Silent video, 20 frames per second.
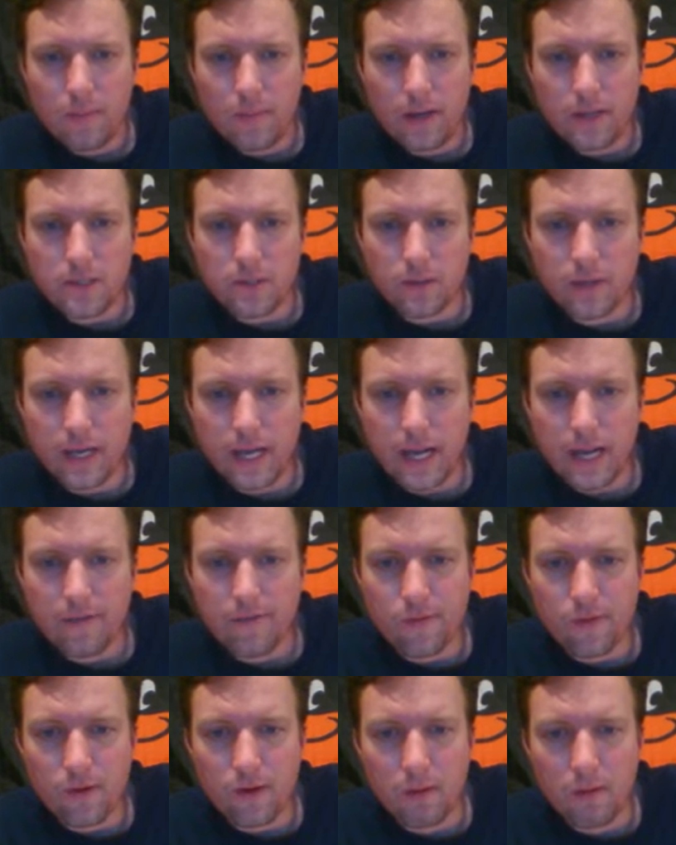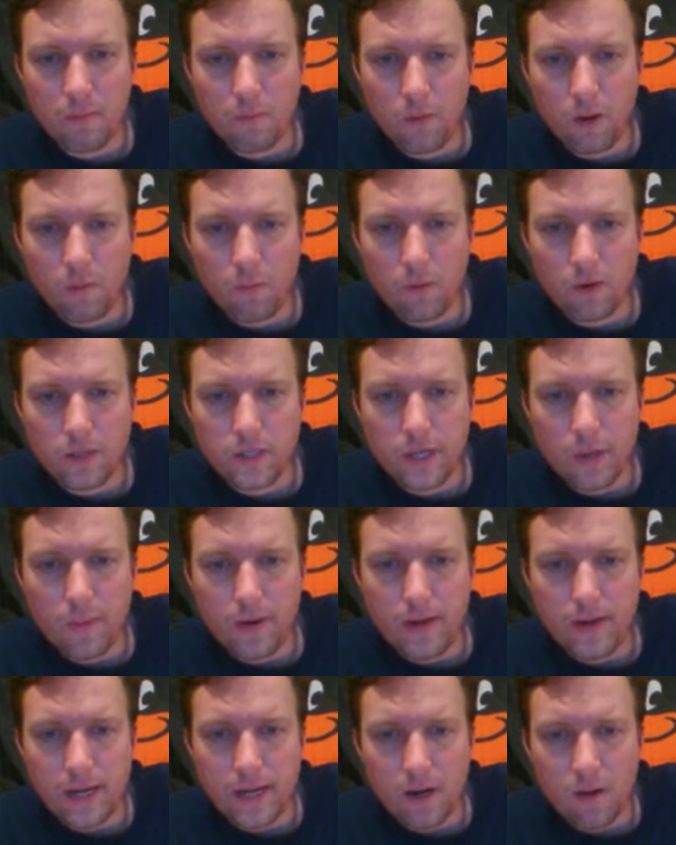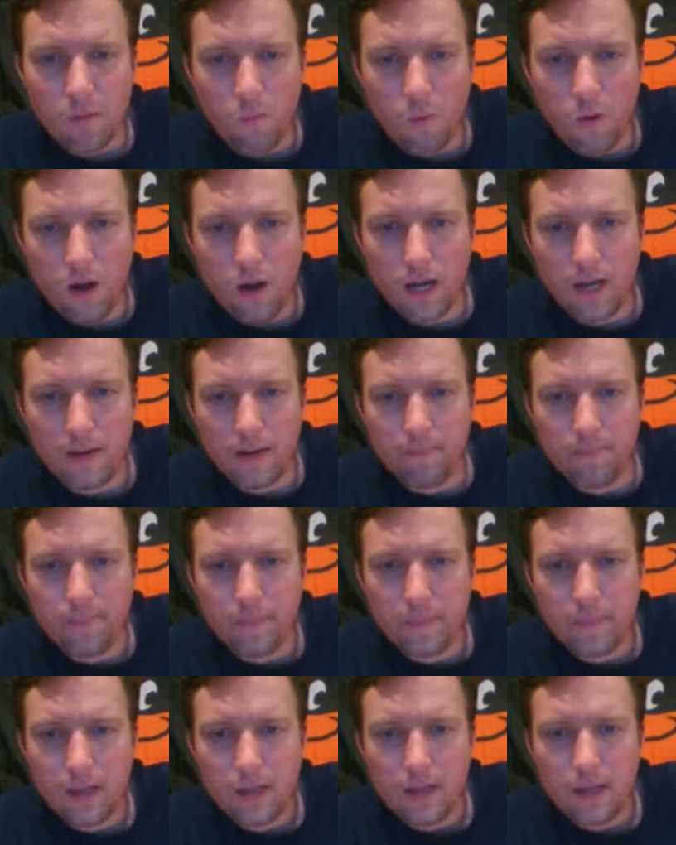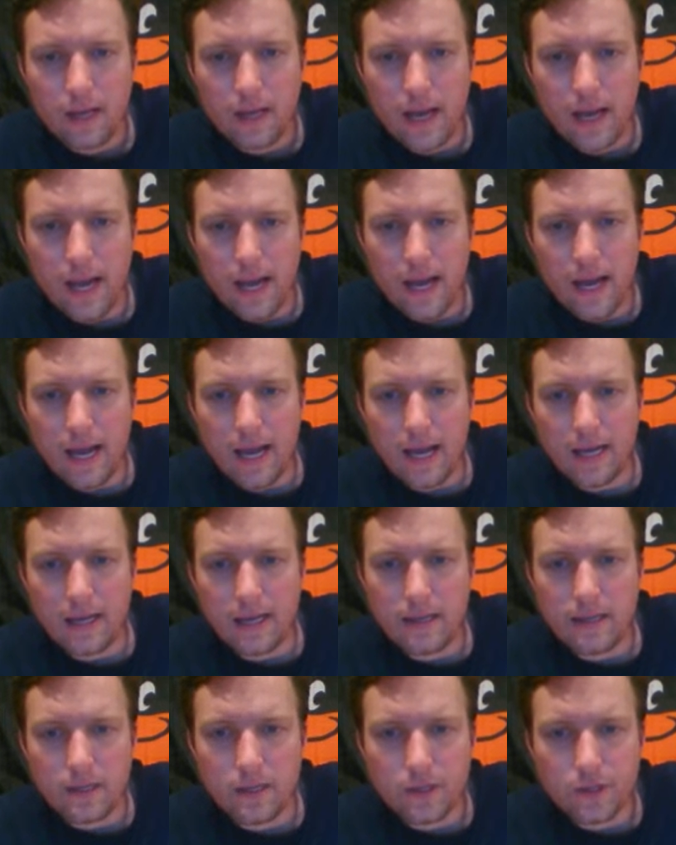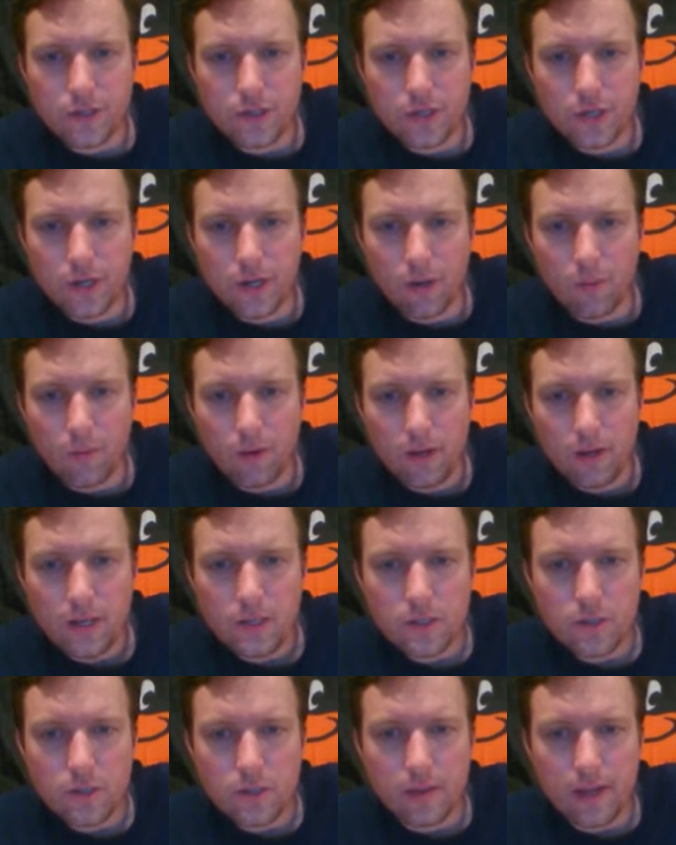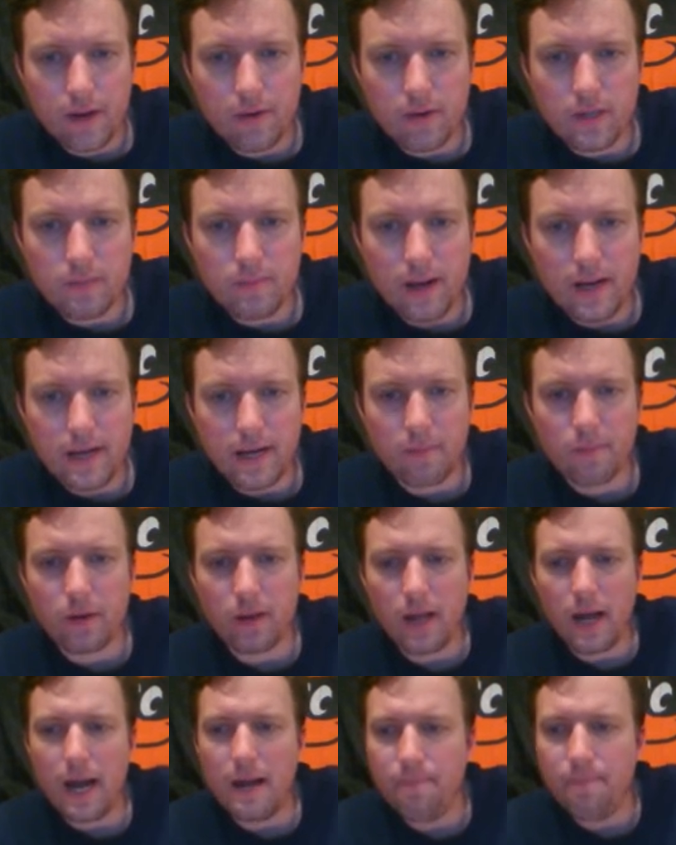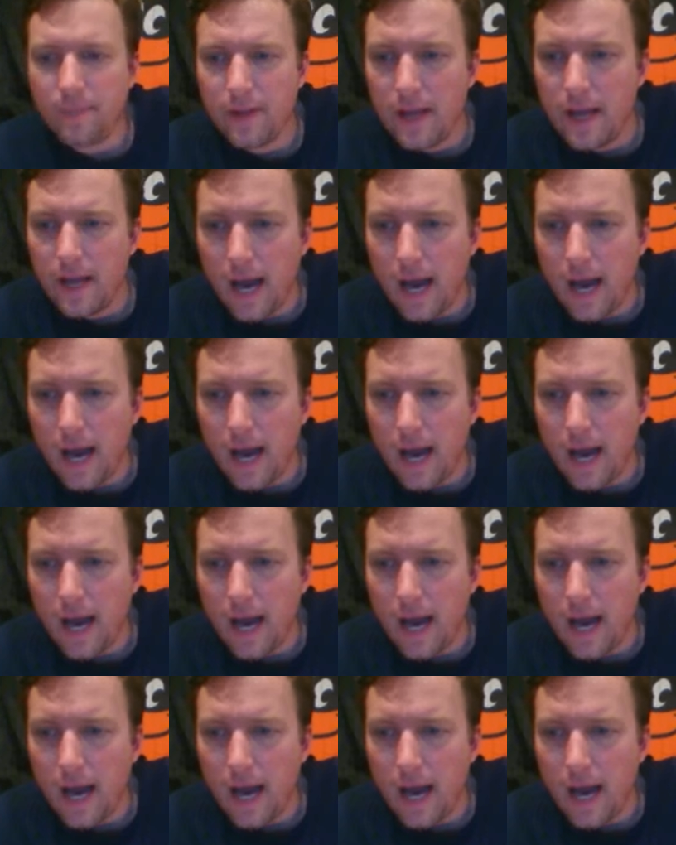That's okay for what we're doing here. 1 and 2. So there is my number line.